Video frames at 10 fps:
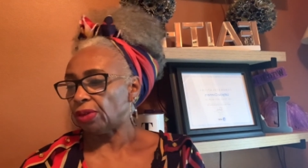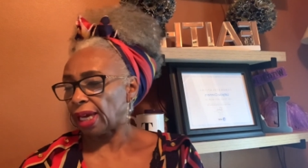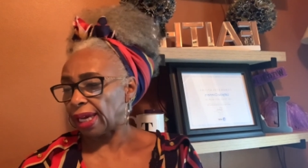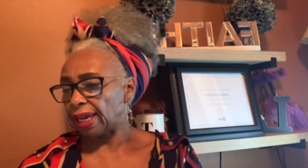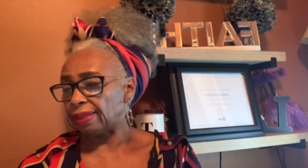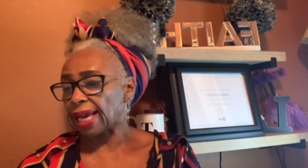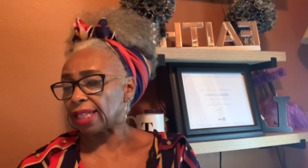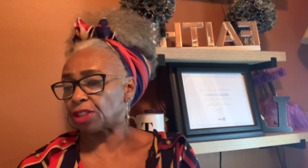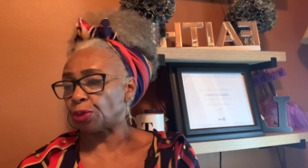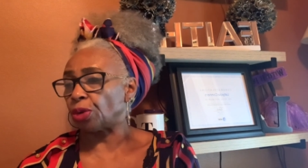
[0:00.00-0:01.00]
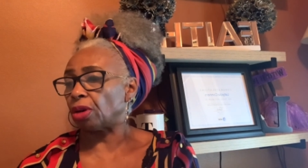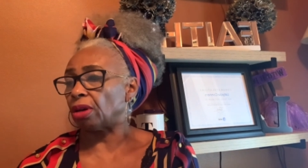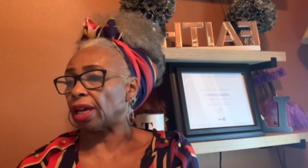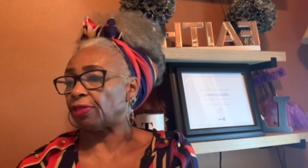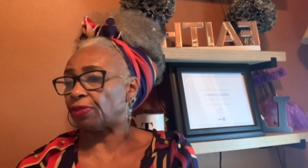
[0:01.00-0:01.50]
Okay, and that's for
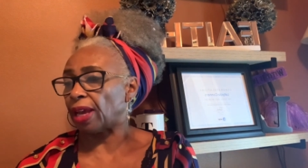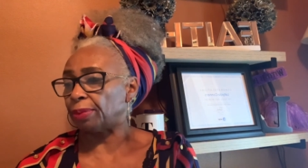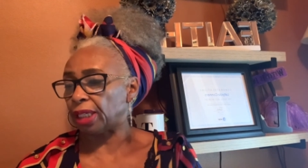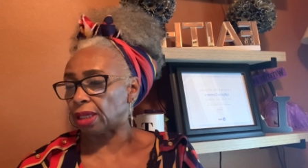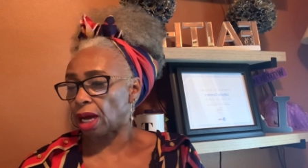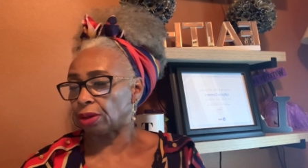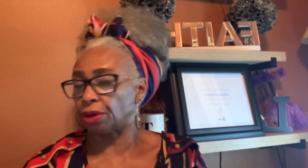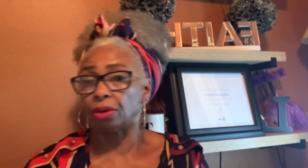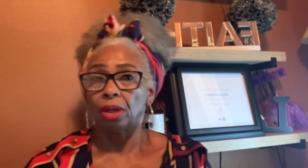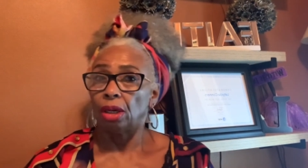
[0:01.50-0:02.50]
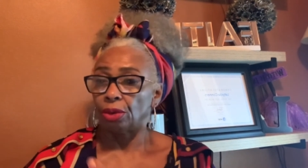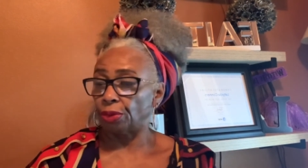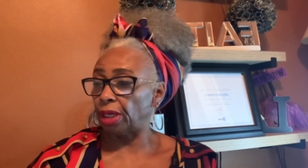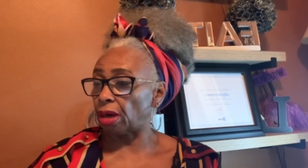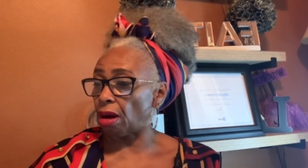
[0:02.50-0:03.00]
a family dollar
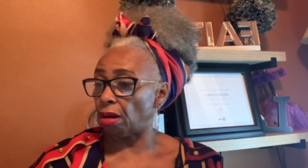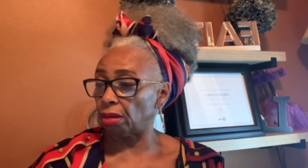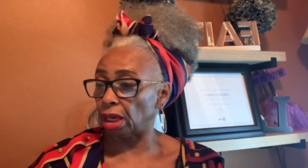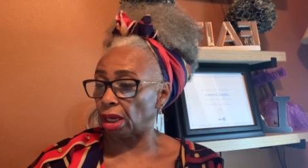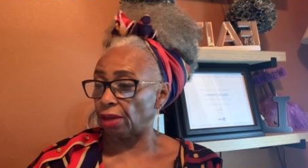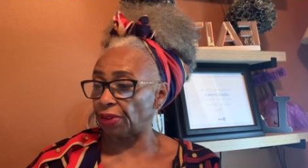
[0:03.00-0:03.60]
recall of